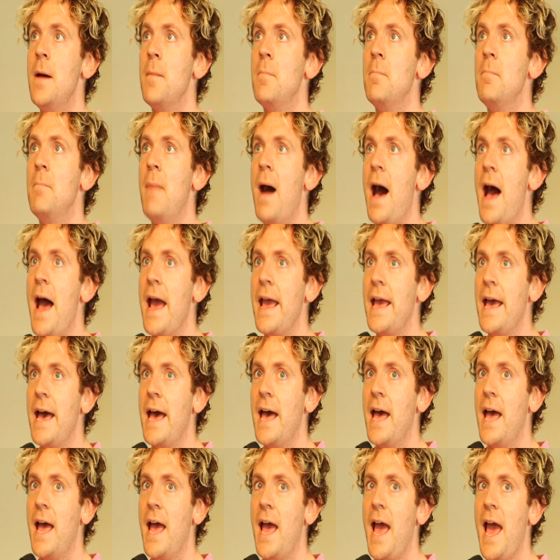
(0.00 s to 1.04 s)
Maya
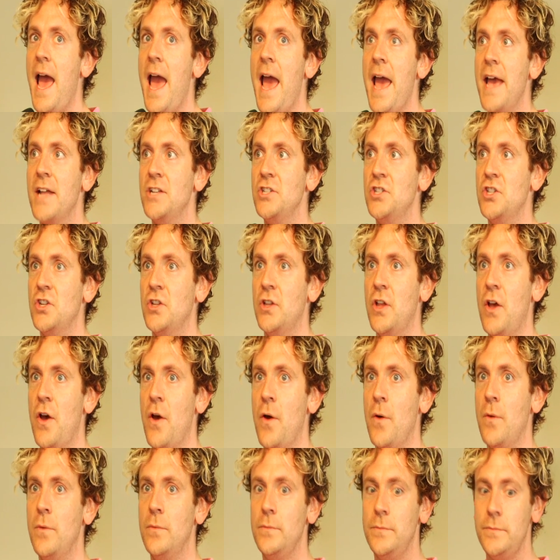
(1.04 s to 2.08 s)

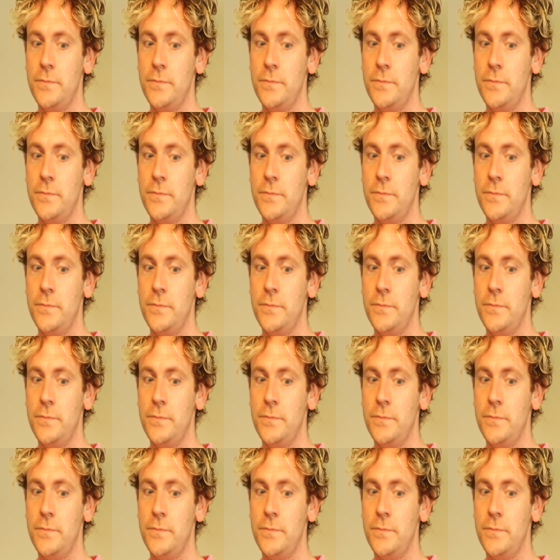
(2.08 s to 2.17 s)
Angelou.